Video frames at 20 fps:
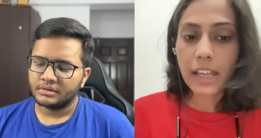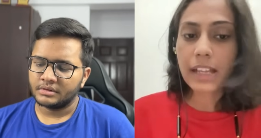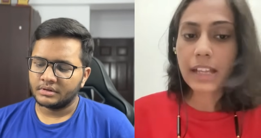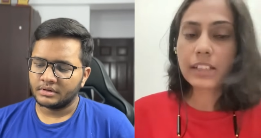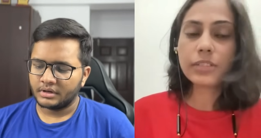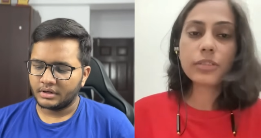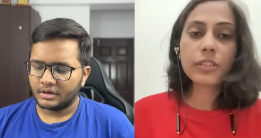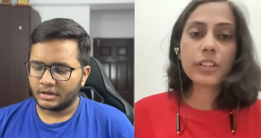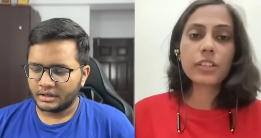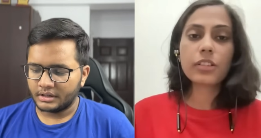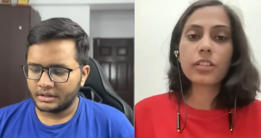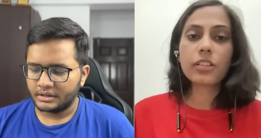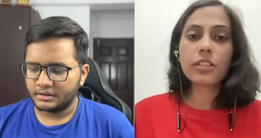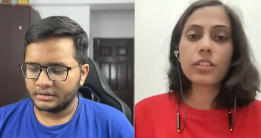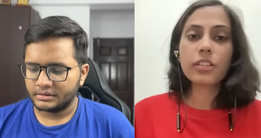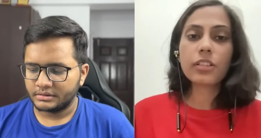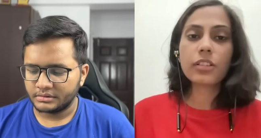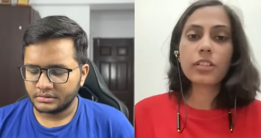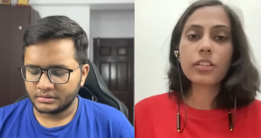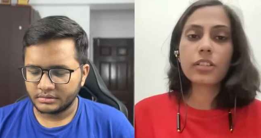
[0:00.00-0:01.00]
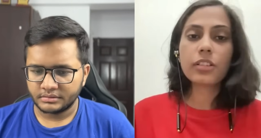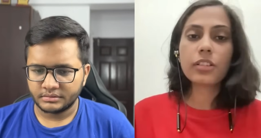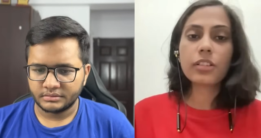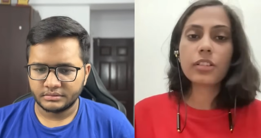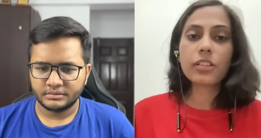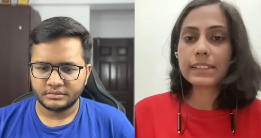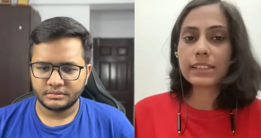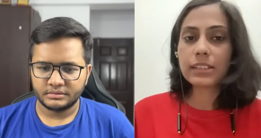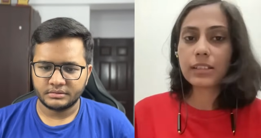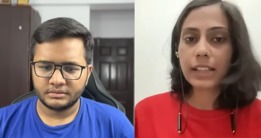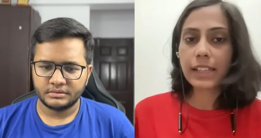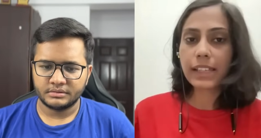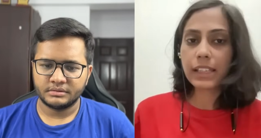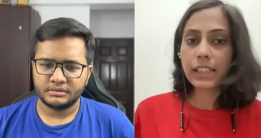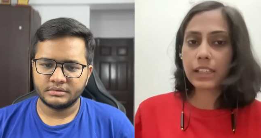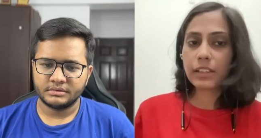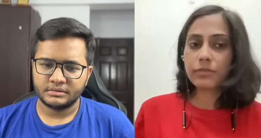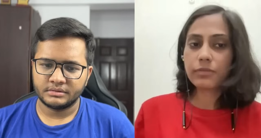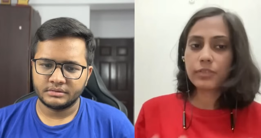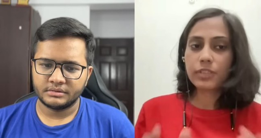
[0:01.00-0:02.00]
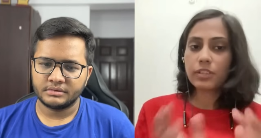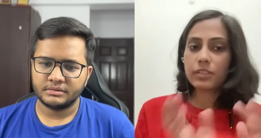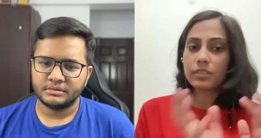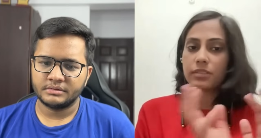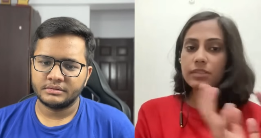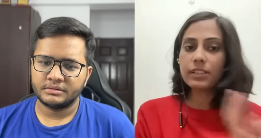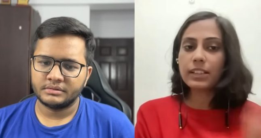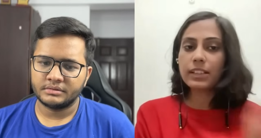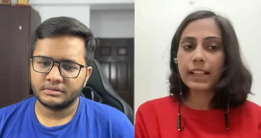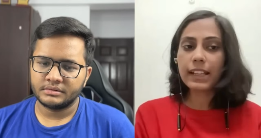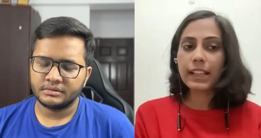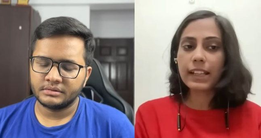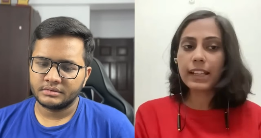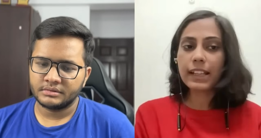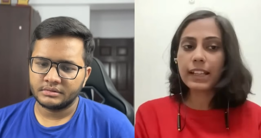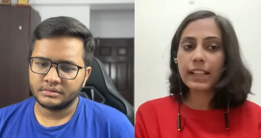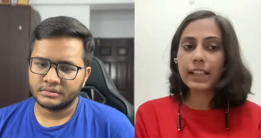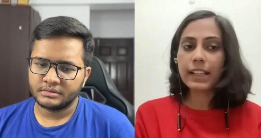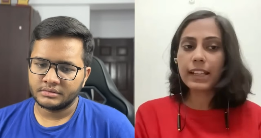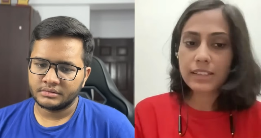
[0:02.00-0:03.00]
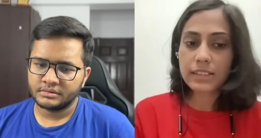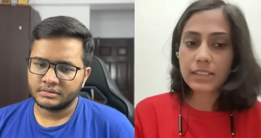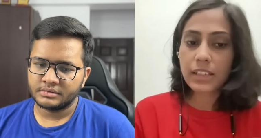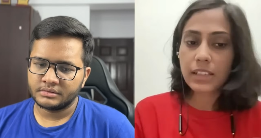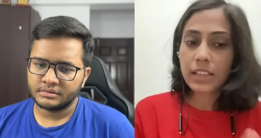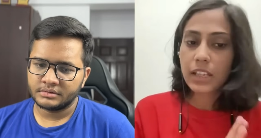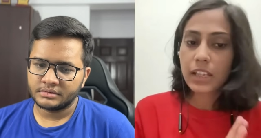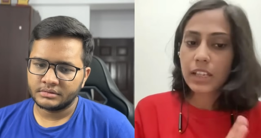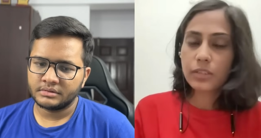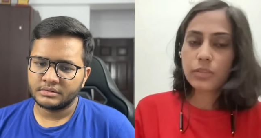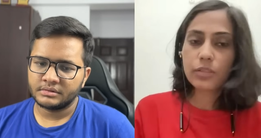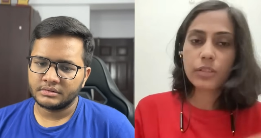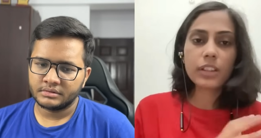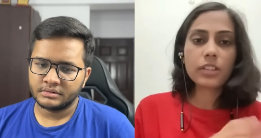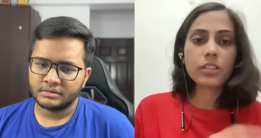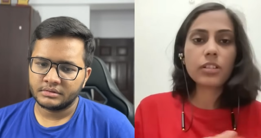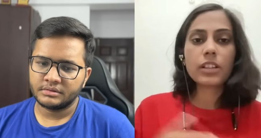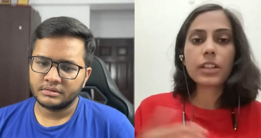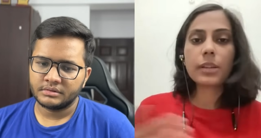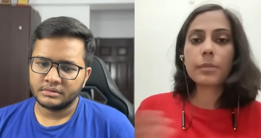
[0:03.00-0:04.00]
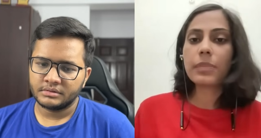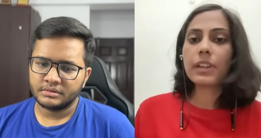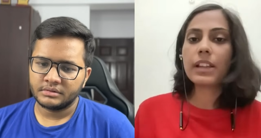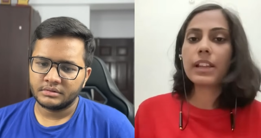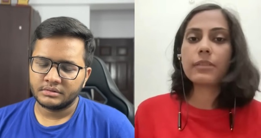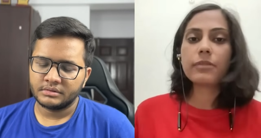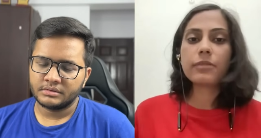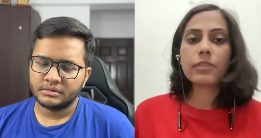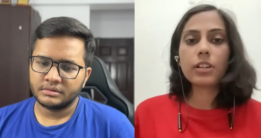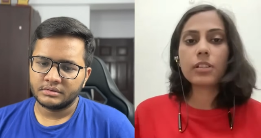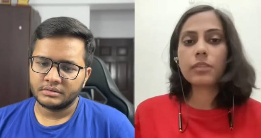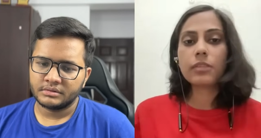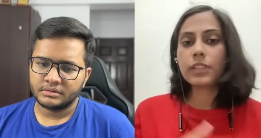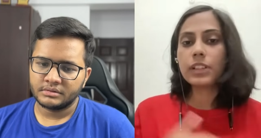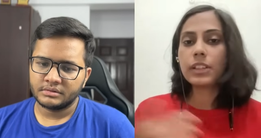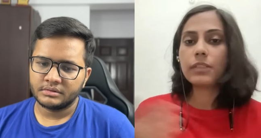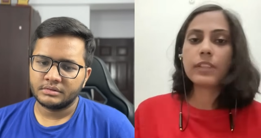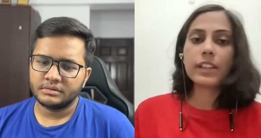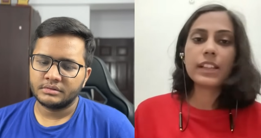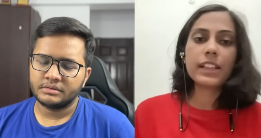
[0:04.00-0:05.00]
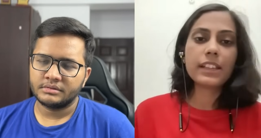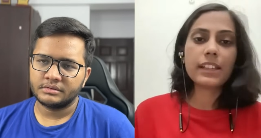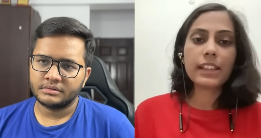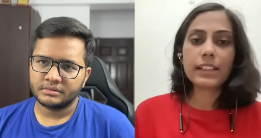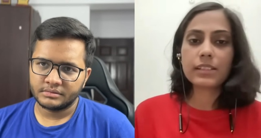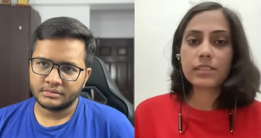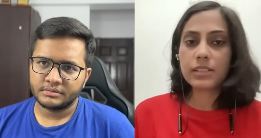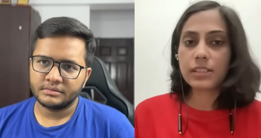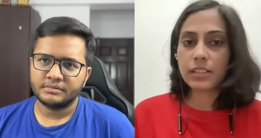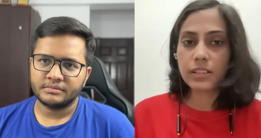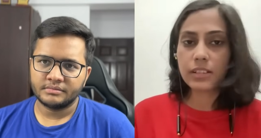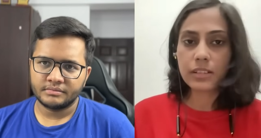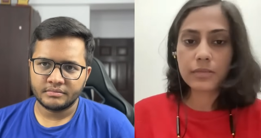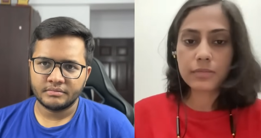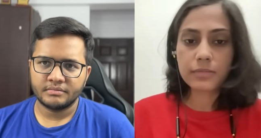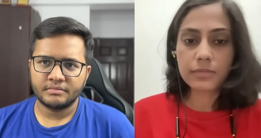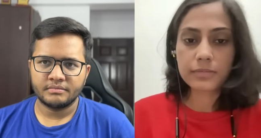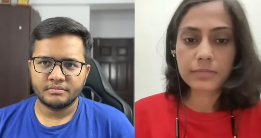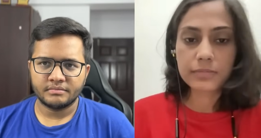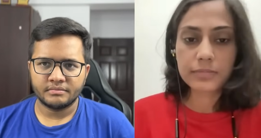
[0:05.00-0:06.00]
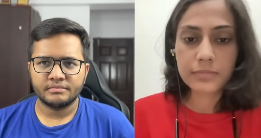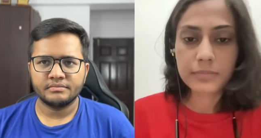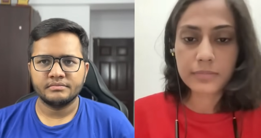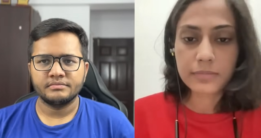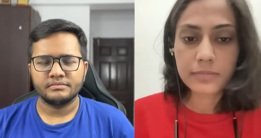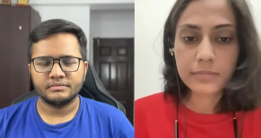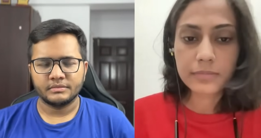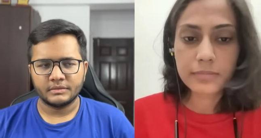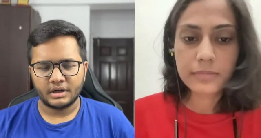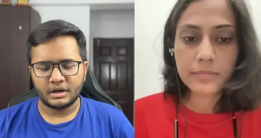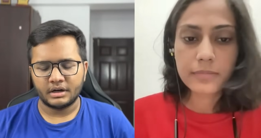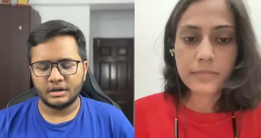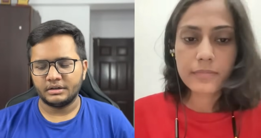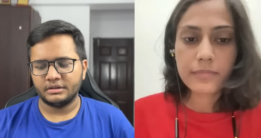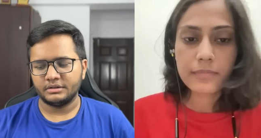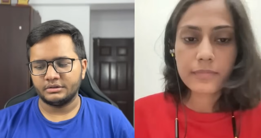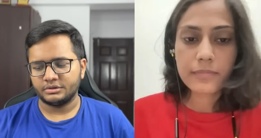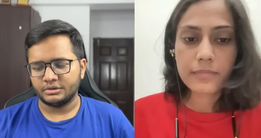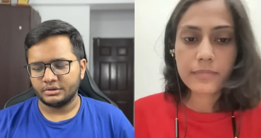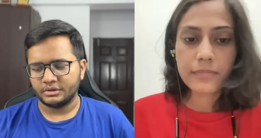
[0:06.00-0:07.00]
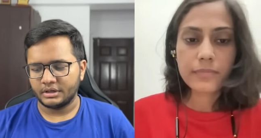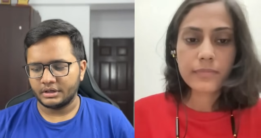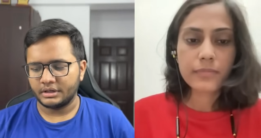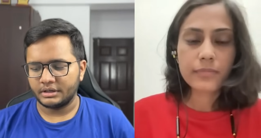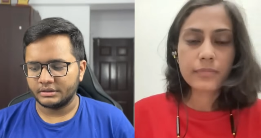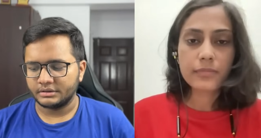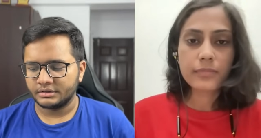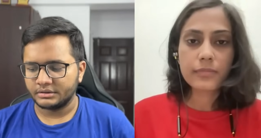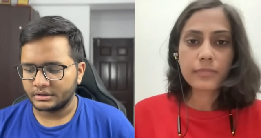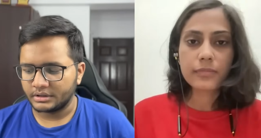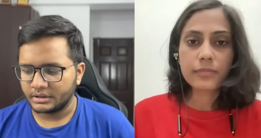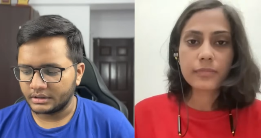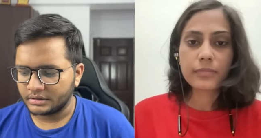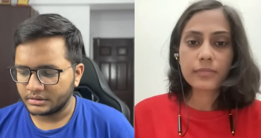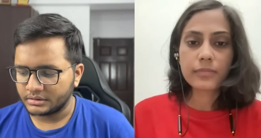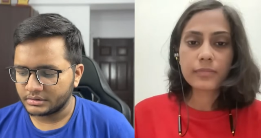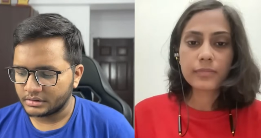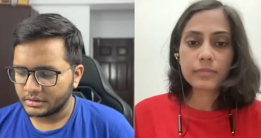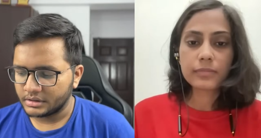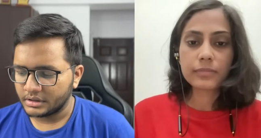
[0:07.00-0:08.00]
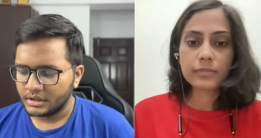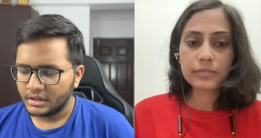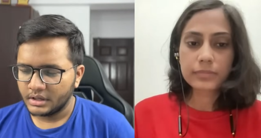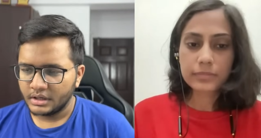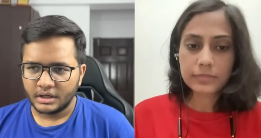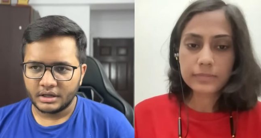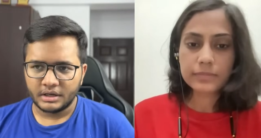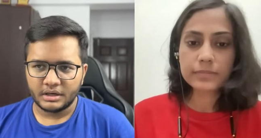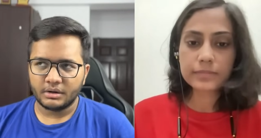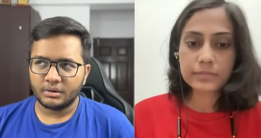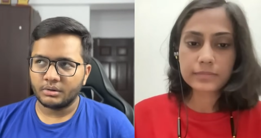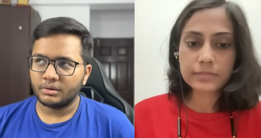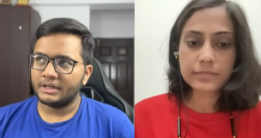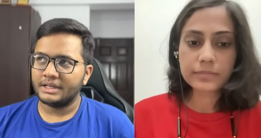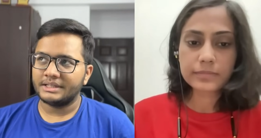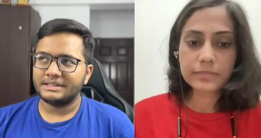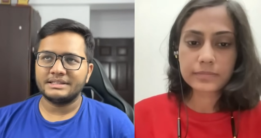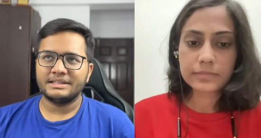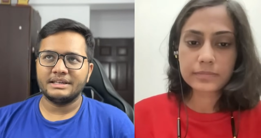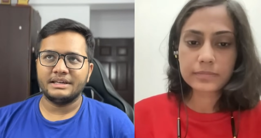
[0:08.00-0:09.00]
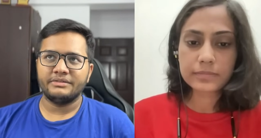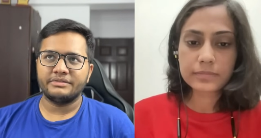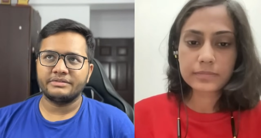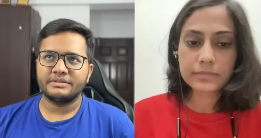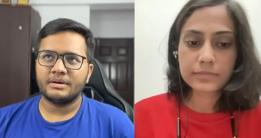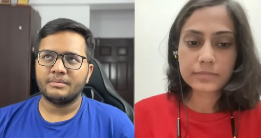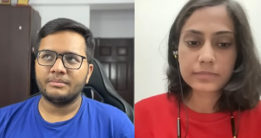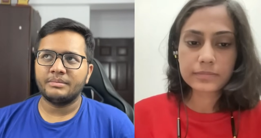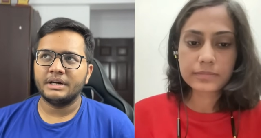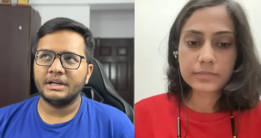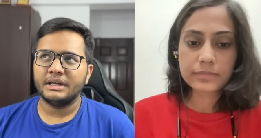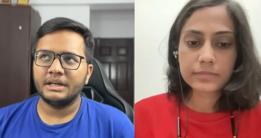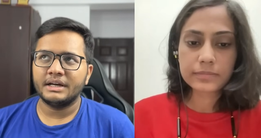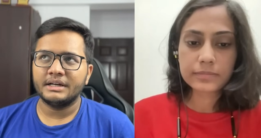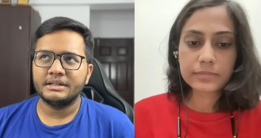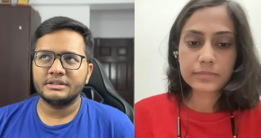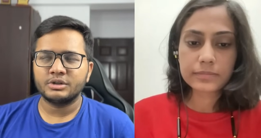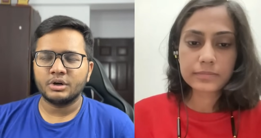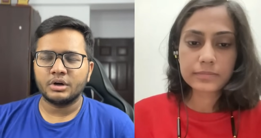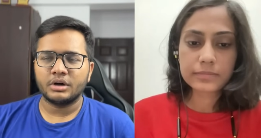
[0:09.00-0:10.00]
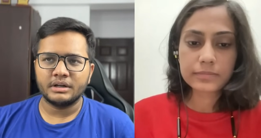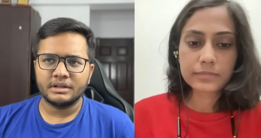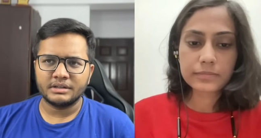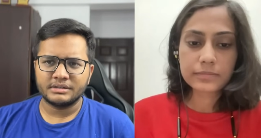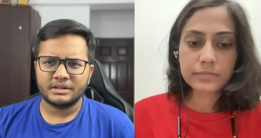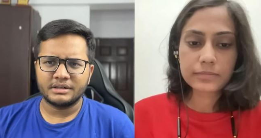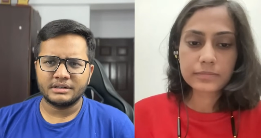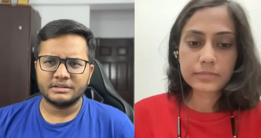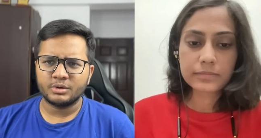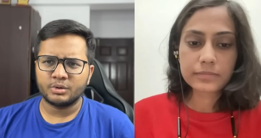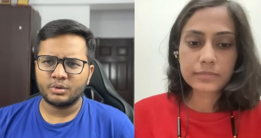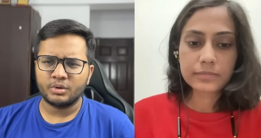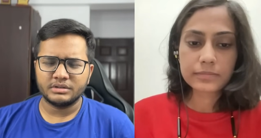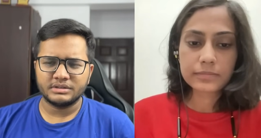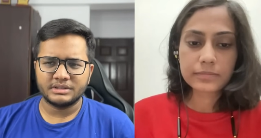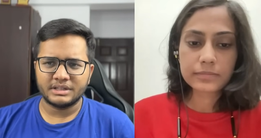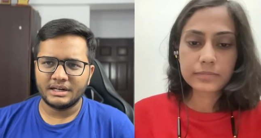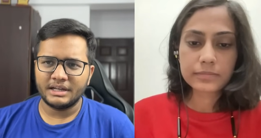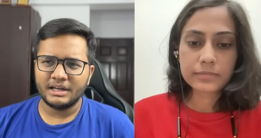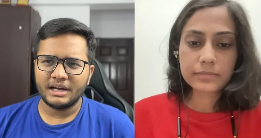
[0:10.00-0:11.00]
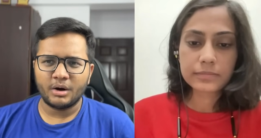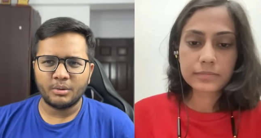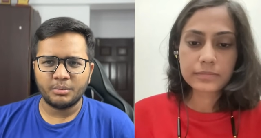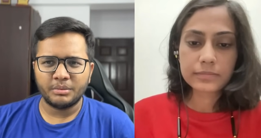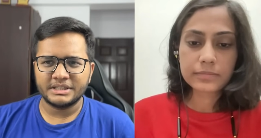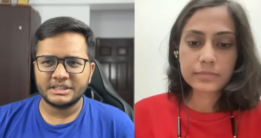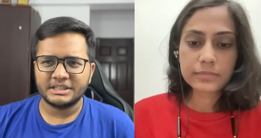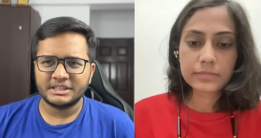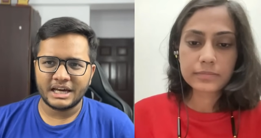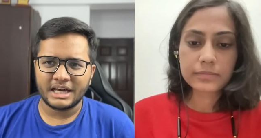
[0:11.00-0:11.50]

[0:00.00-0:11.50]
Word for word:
Speaker 1: and you cannot apply twice. Like if you're selected once, you cannot apply for, for the very next
Speaker 2: year. Understood, understood, understood. Now, let's say if somebody gets shortlisted. So, generally, how much